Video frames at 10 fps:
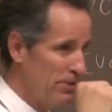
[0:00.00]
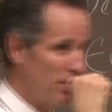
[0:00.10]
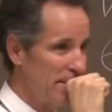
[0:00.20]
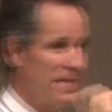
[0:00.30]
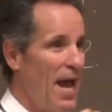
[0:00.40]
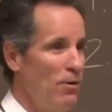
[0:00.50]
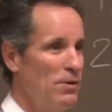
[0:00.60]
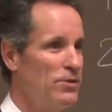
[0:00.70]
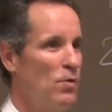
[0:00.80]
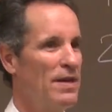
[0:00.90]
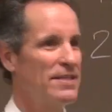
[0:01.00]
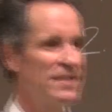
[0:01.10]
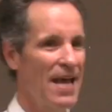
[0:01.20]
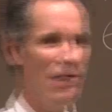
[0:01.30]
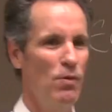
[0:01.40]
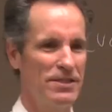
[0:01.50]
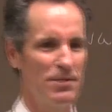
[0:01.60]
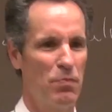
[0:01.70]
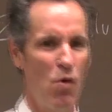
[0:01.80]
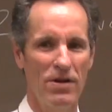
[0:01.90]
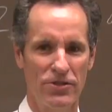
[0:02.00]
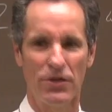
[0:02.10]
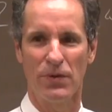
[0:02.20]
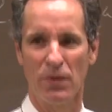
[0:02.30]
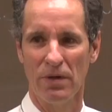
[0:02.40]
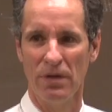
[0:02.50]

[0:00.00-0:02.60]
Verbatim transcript: So decide what you want. Decide what's important to you.